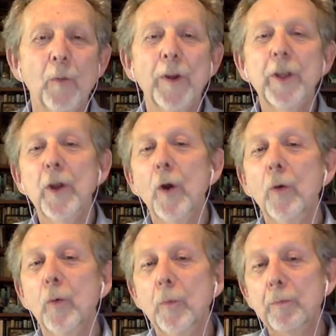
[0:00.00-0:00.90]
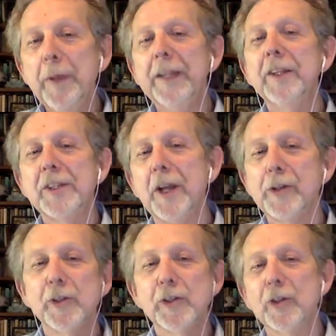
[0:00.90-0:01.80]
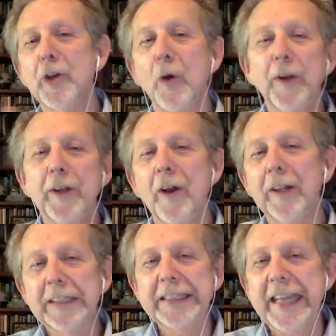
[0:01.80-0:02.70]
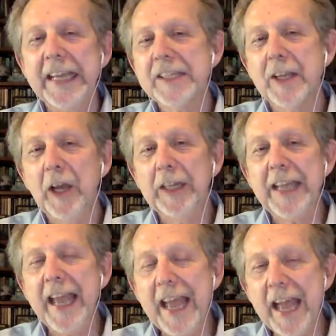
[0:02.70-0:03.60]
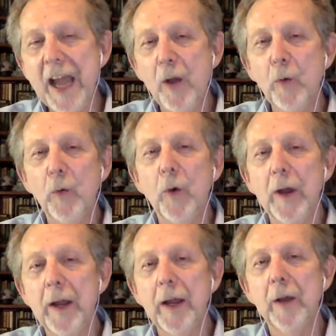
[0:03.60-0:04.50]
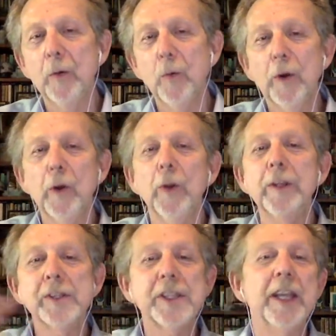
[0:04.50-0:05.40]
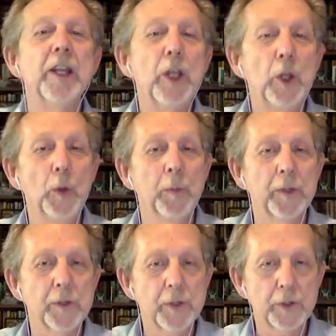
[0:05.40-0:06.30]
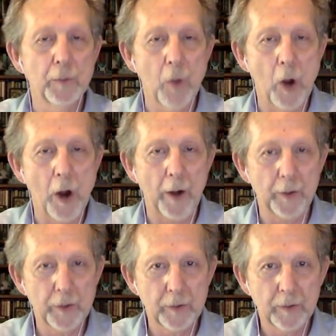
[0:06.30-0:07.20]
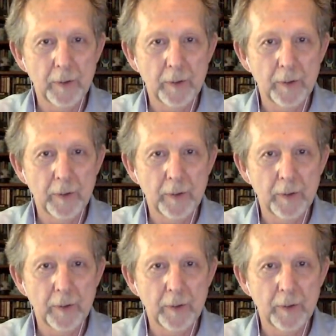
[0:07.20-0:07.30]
Well, big discussions are going on at NASA on how we're going to send humans to Mars.